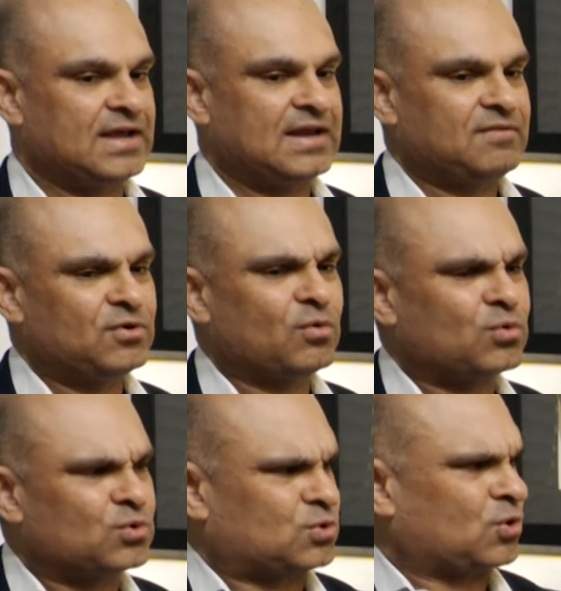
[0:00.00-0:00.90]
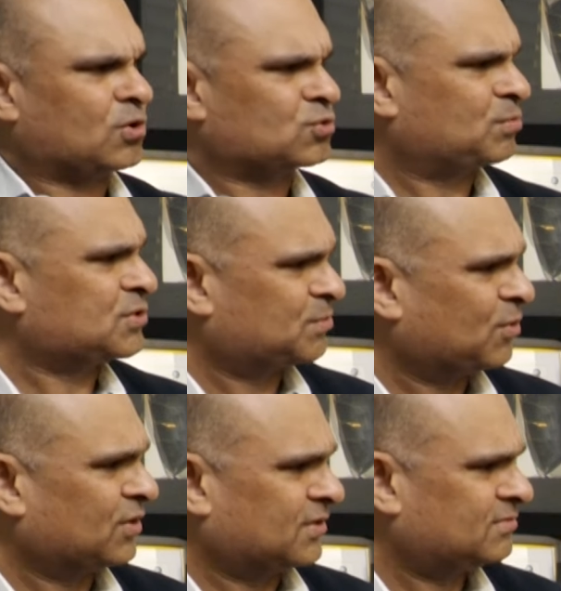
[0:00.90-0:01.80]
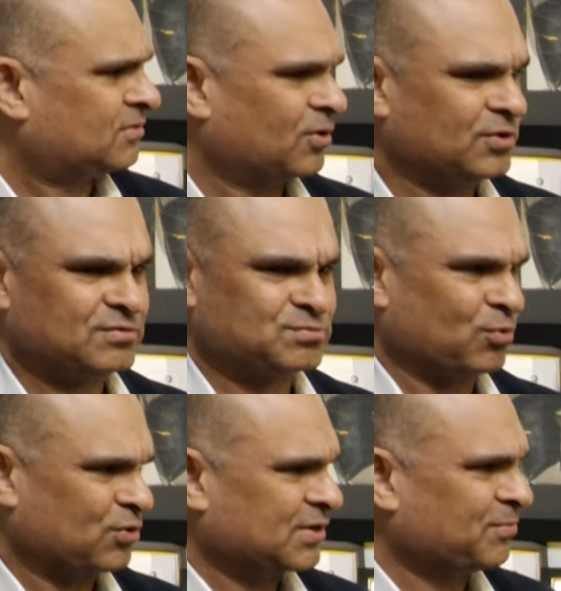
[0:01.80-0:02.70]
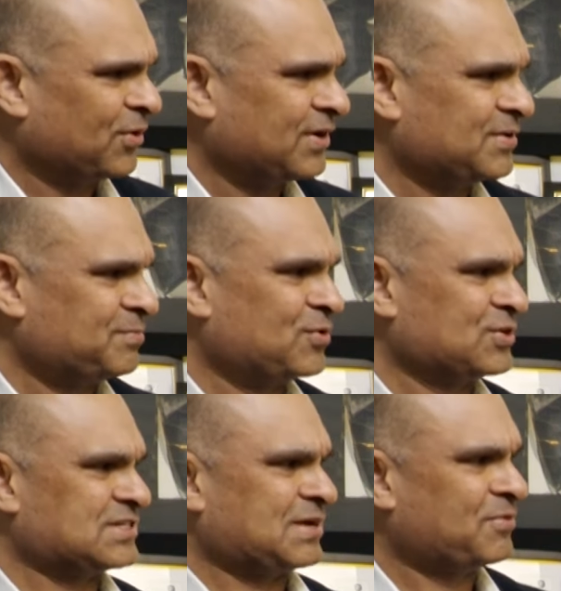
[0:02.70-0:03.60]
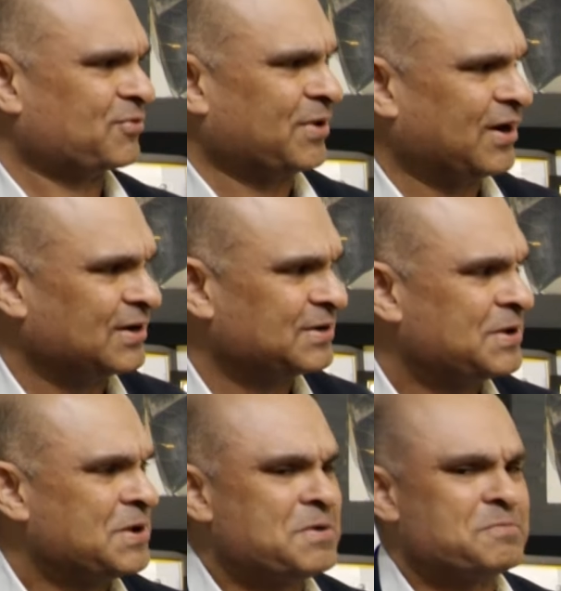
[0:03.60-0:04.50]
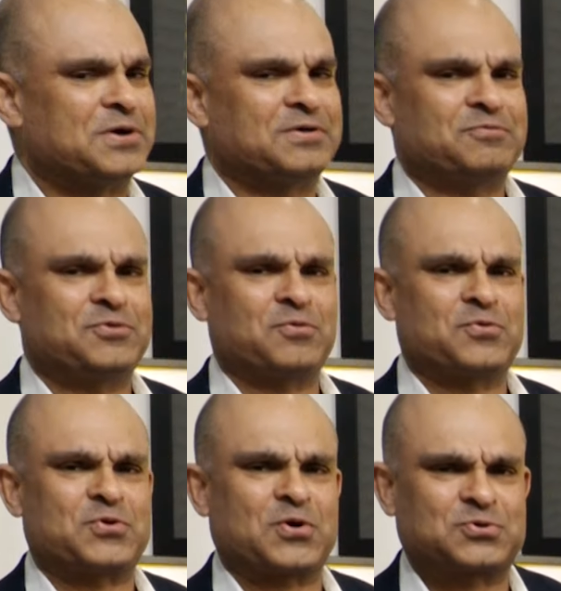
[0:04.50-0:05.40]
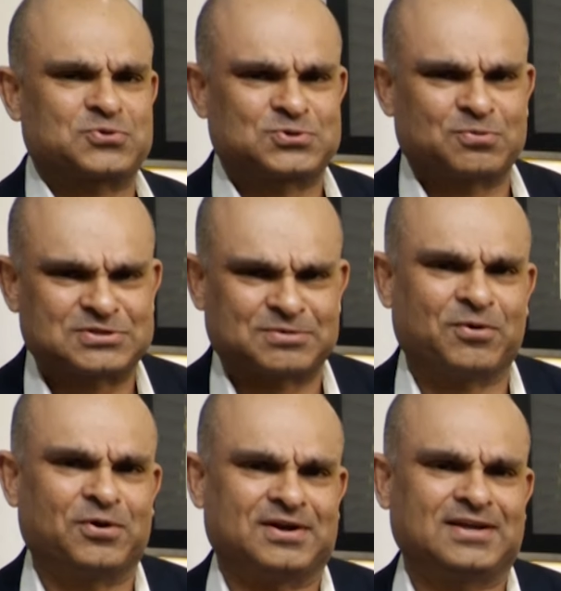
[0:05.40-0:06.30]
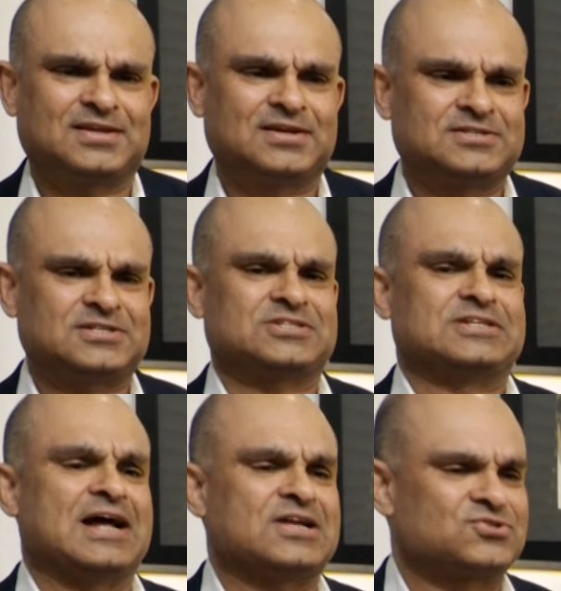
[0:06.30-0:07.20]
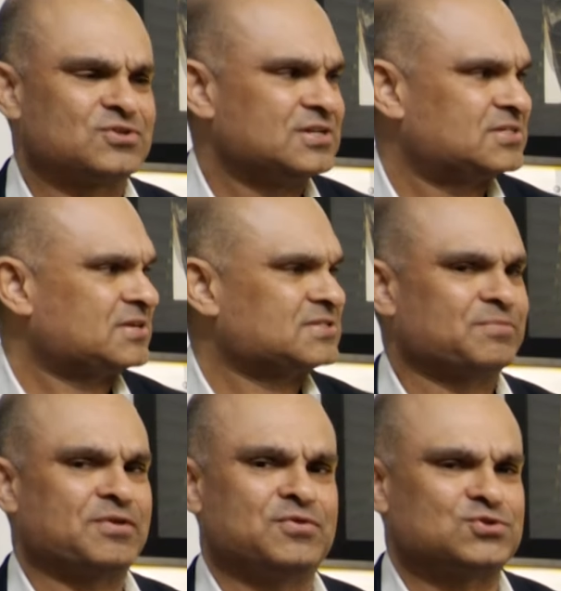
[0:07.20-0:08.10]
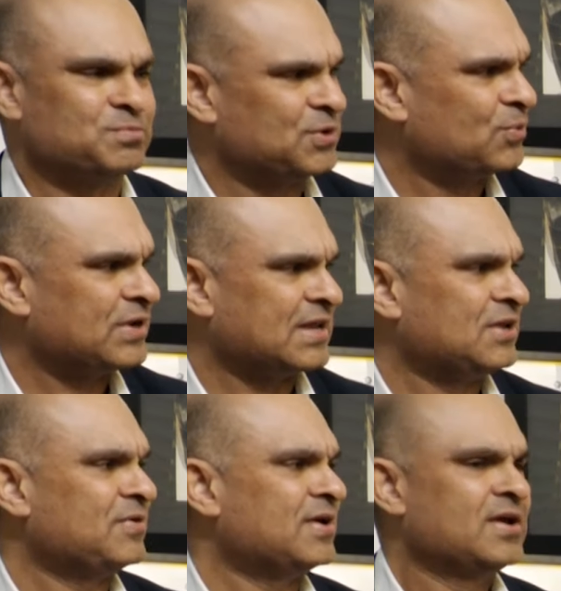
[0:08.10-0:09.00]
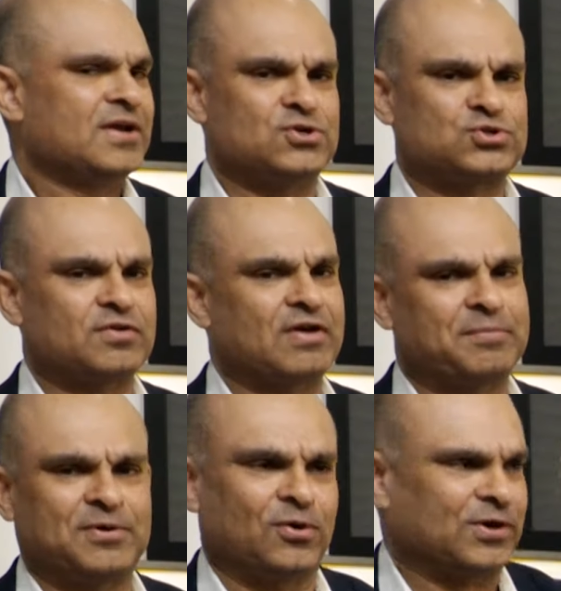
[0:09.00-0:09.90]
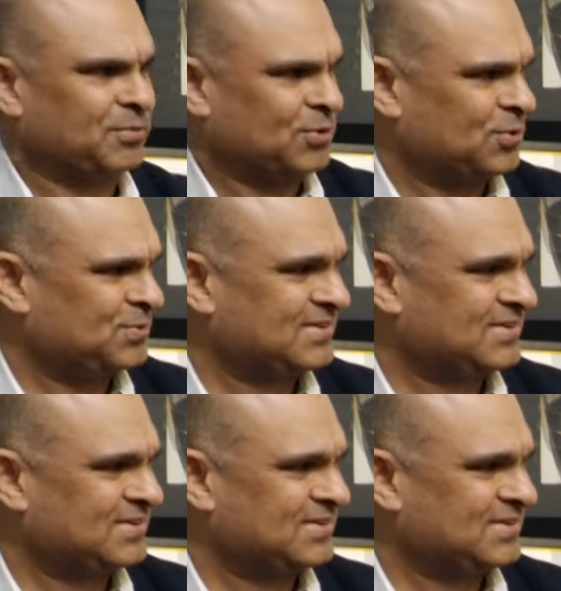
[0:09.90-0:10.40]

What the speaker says: And we don't want to talk too much about it. Although I've spoken about it because it's coming from my heart, but we don't want to talk so much about it. I think it's just natural. It's just something we should be doing anyway. It should have happened a long time ago.